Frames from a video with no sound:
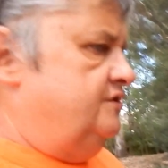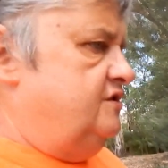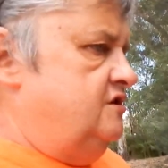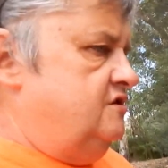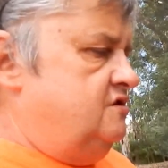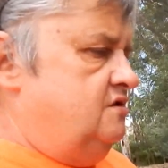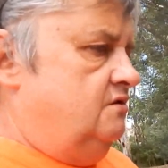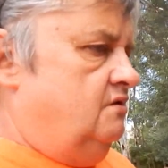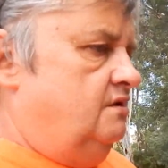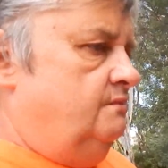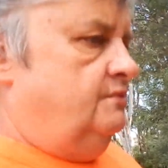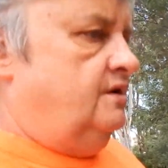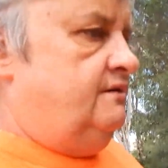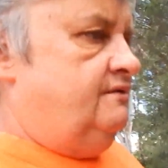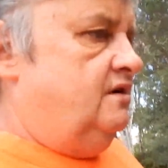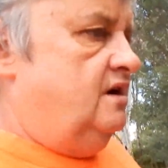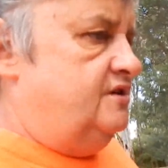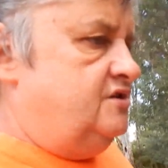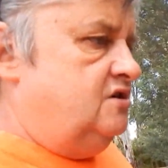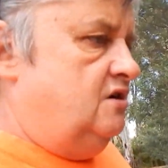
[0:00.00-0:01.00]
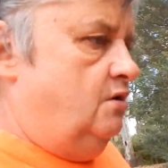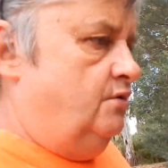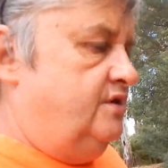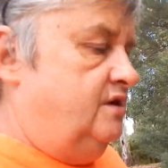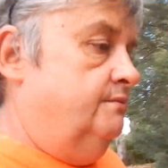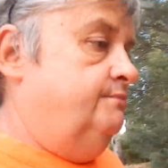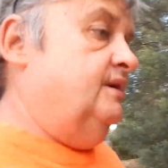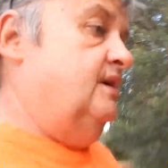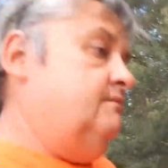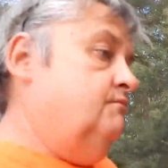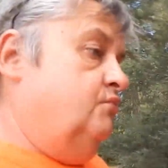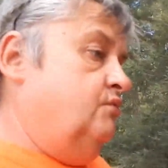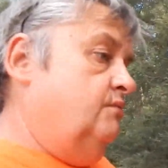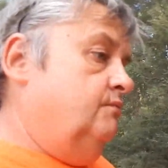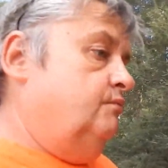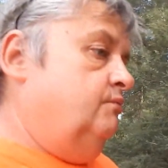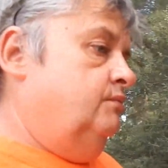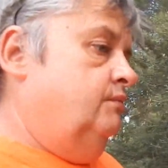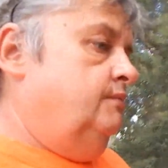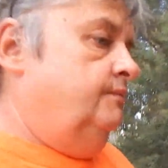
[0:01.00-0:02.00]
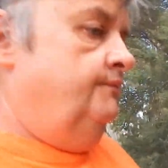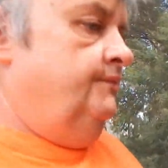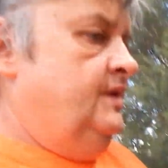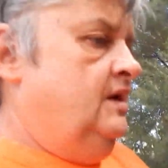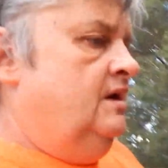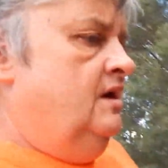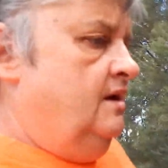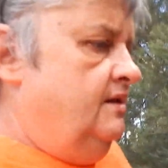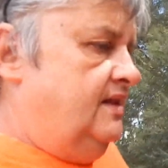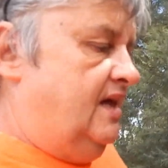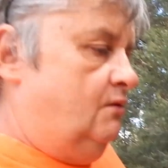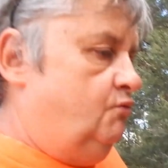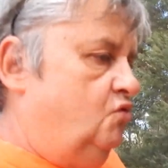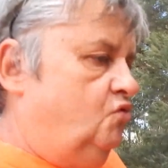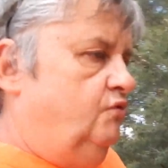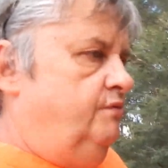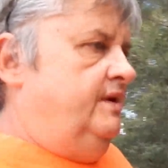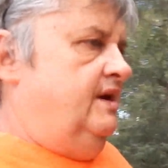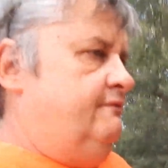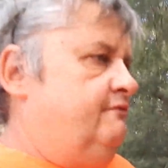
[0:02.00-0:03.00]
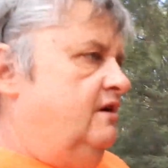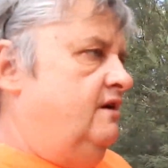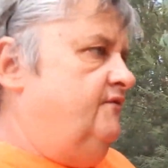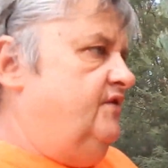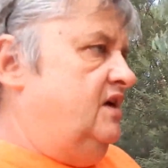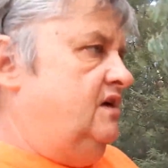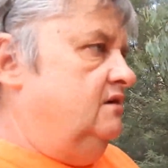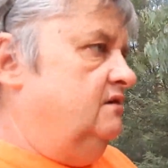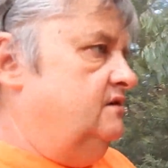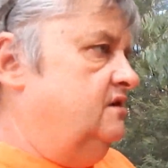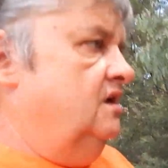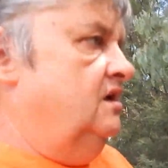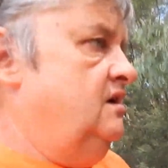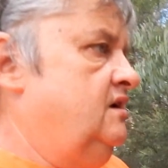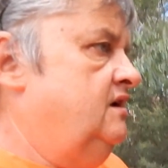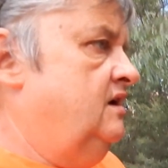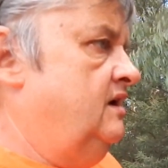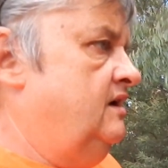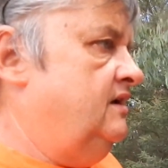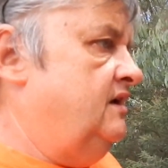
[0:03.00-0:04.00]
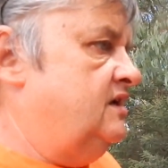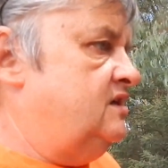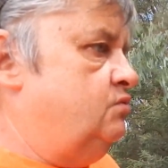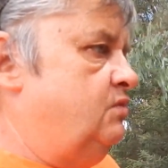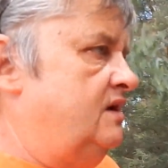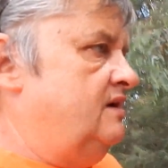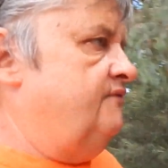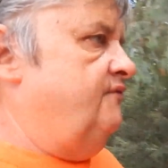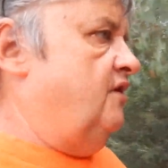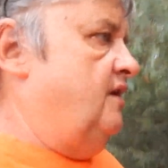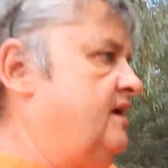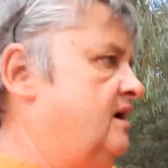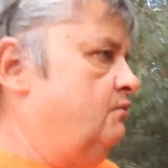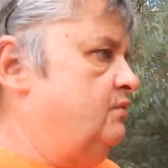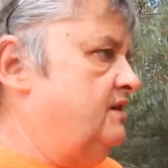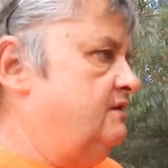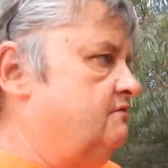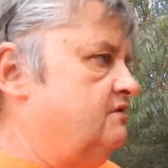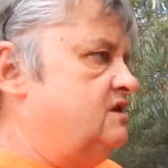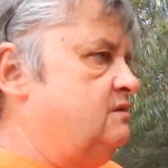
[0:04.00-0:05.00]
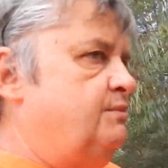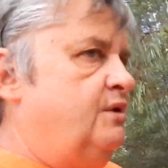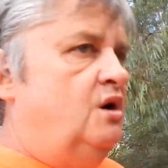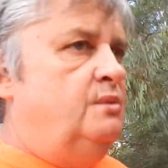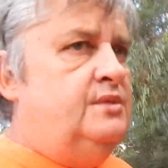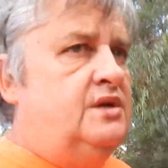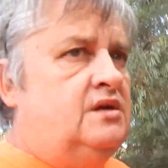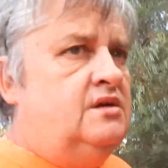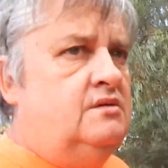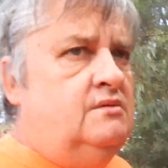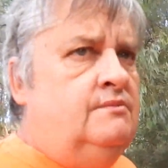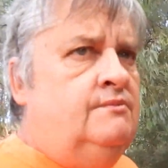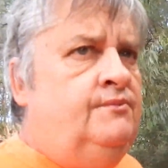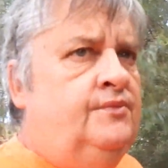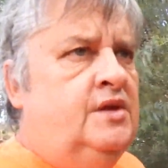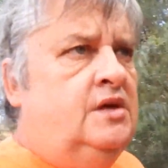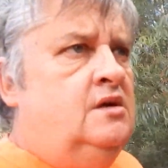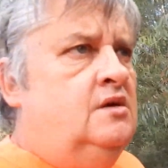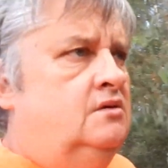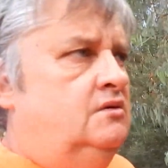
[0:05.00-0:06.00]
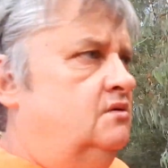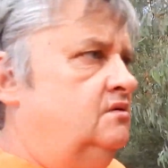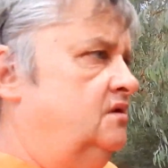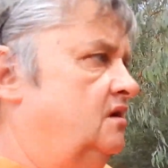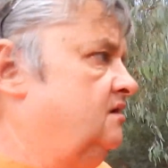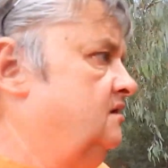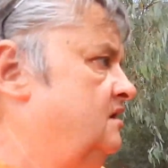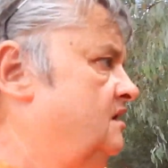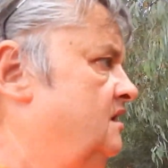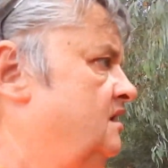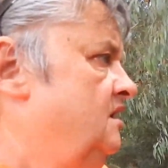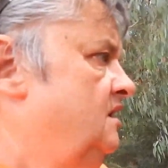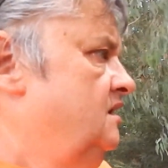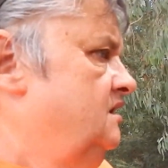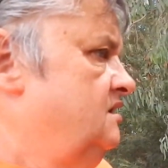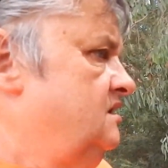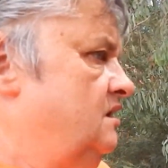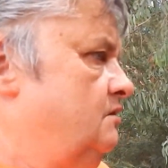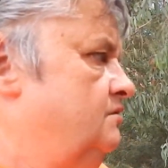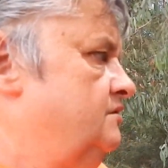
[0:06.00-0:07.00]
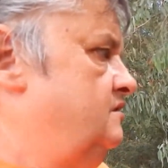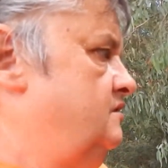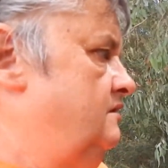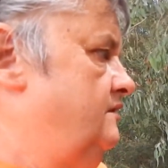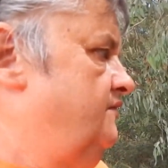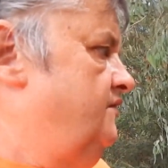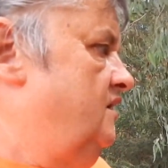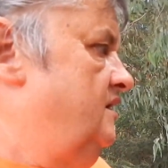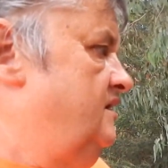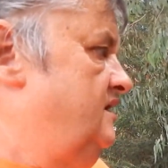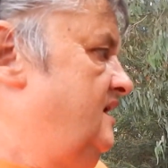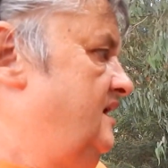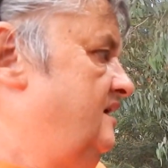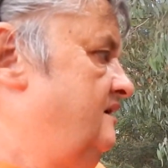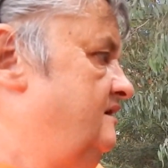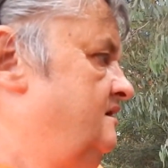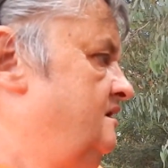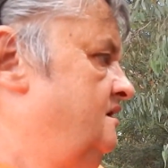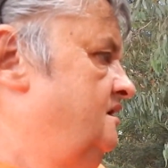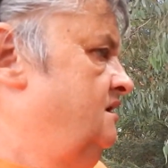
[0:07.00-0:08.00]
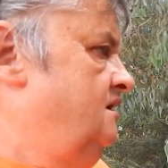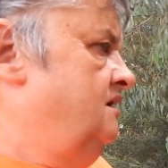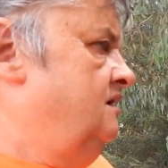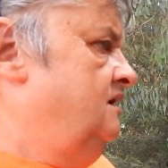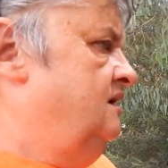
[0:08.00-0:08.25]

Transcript: torn tissue on my right shoulder, but that will be revealed next week. Find out whether it's permanent or not. So we'll soon find out.